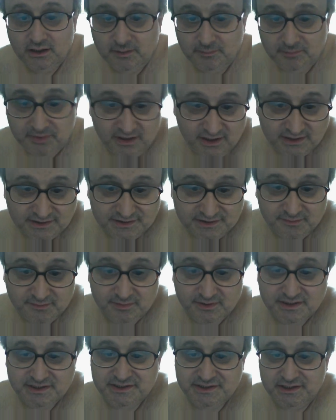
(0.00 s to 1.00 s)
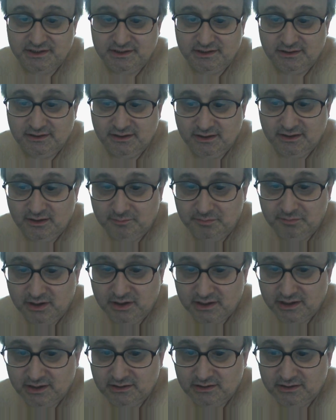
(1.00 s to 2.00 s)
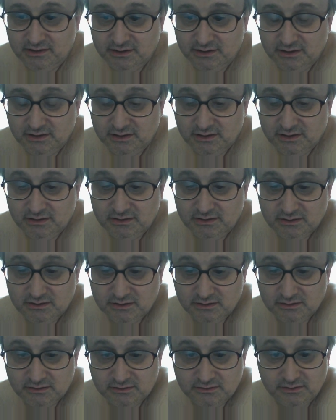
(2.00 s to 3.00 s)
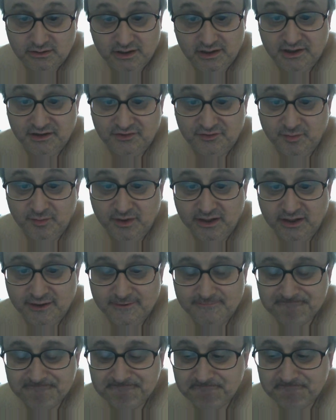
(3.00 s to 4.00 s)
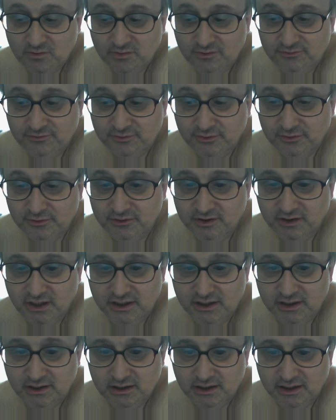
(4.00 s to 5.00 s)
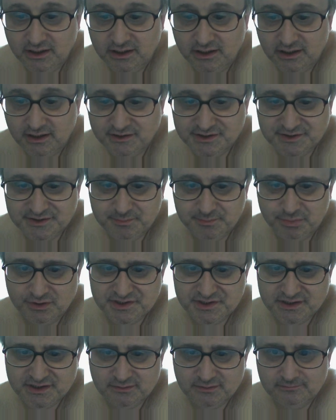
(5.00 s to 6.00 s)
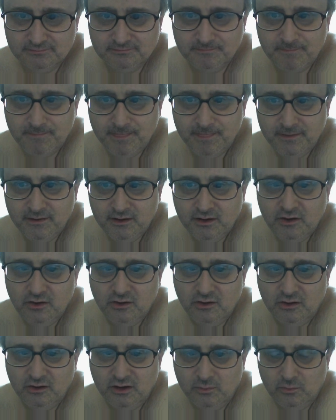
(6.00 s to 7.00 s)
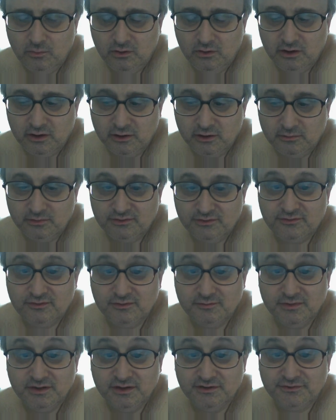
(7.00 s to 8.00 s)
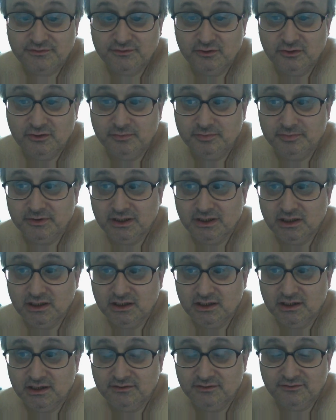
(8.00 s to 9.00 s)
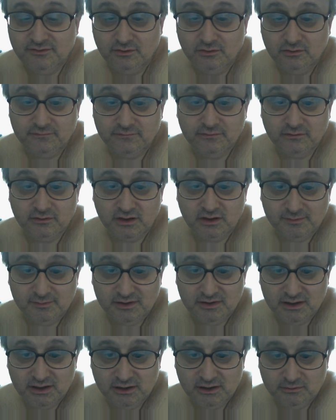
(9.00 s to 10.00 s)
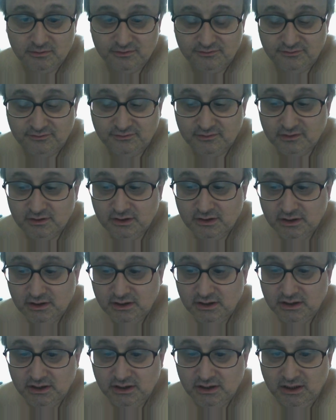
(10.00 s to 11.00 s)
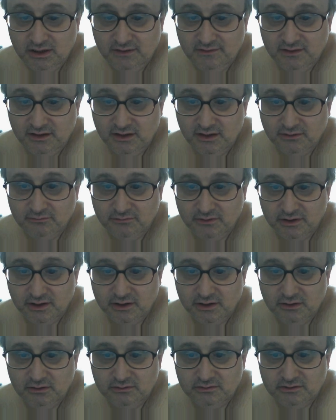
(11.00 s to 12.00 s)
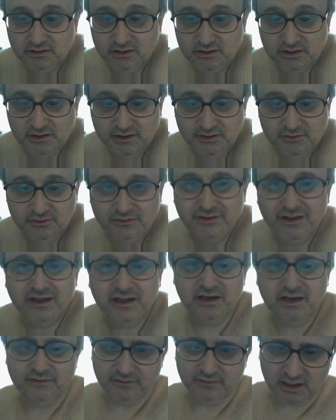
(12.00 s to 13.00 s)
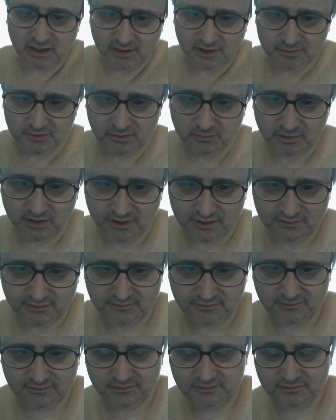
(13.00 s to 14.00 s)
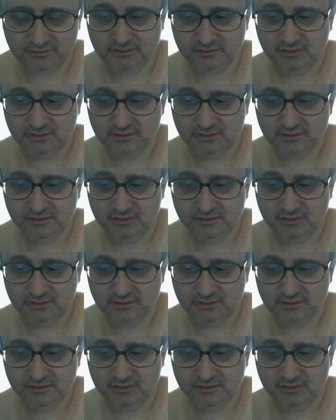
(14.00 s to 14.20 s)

because they've been sitting in a bucket, uh, getting smelly. So you gotta like, I just put some hot water with some dish soap and I let it soak for a couple hours and then I wring it out and I do that every couple of weeks.